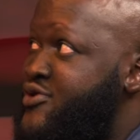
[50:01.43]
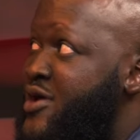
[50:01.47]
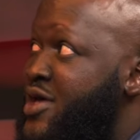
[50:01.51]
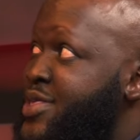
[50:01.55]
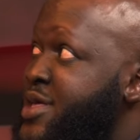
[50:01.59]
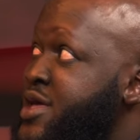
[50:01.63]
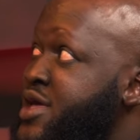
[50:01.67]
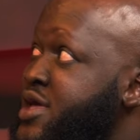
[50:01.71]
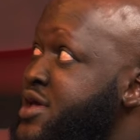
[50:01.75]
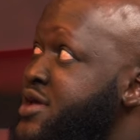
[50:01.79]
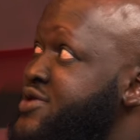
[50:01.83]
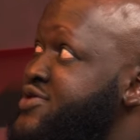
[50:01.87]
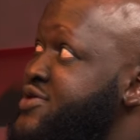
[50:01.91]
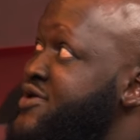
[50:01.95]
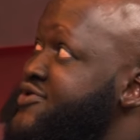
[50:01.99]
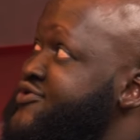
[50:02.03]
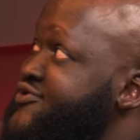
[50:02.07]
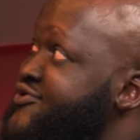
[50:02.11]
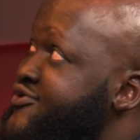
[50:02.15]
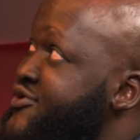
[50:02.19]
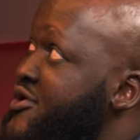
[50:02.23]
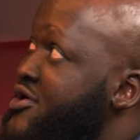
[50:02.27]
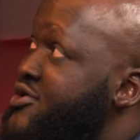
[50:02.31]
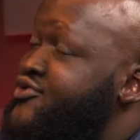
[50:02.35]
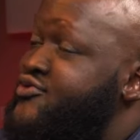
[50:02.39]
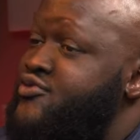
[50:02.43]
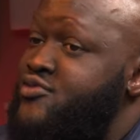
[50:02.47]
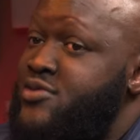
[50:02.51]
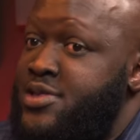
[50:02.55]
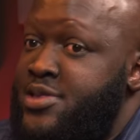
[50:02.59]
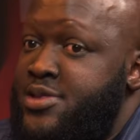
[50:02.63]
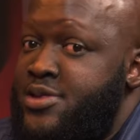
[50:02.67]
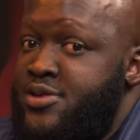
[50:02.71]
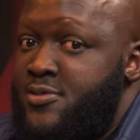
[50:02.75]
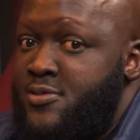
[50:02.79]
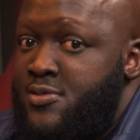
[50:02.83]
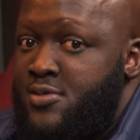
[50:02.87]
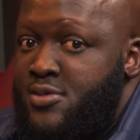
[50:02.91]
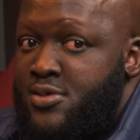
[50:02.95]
So I think it starts with